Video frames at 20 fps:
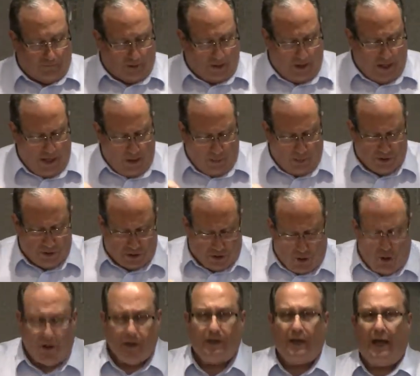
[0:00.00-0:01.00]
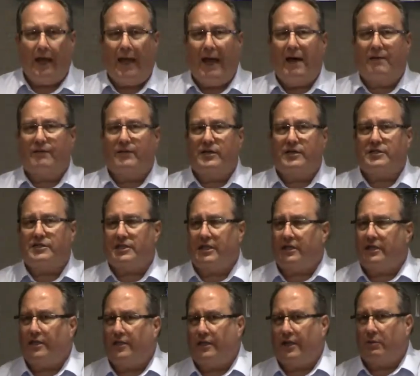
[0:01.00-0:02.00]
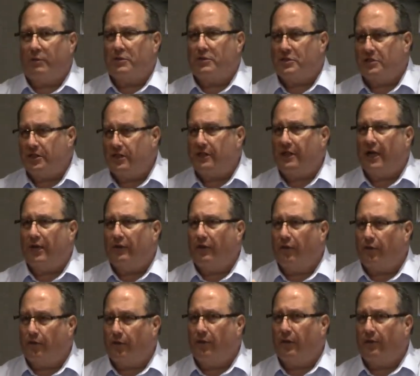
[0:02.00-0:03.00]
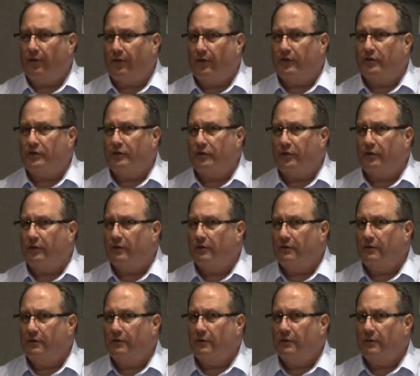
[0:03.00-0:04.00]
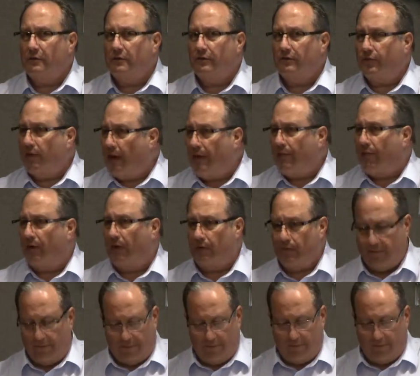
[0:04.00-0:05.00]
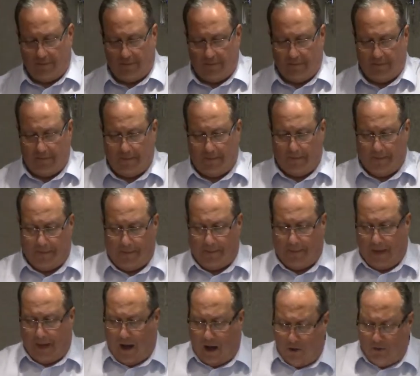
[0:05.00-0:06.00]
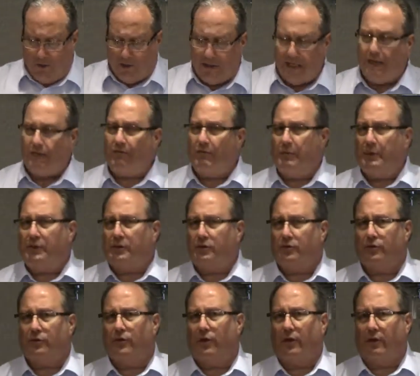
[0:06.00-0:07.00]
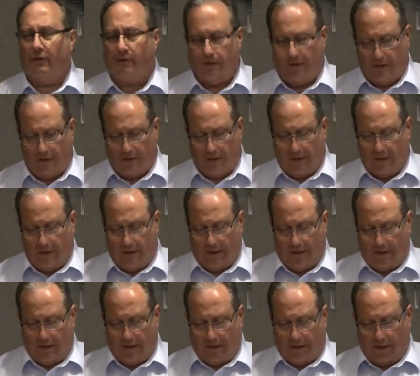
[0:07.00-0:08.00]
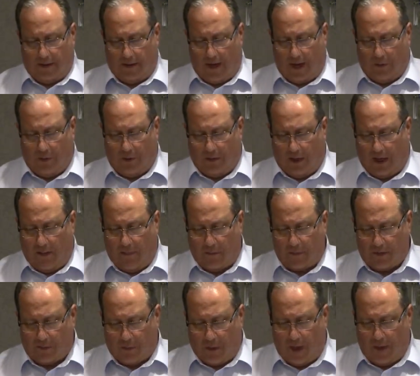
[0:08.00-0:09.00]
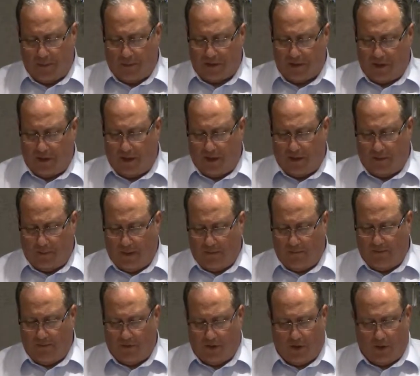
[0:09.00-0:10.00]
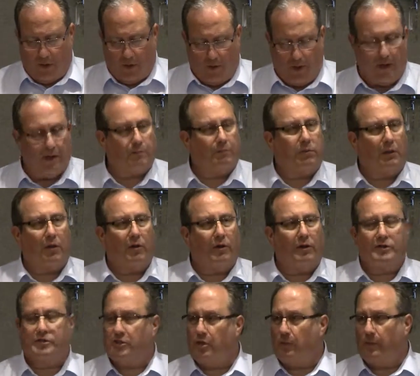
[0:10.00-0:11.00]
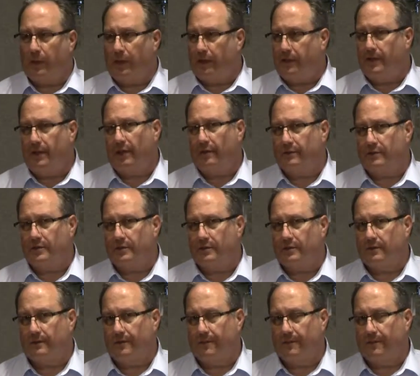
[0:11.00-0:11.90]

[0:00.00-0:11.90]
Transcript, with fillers: he was going to have a descendant that would sit on the throne of Israel forever. Now, how could David be sure, though? that God would keep his promise to him, even though he had blown it so many times.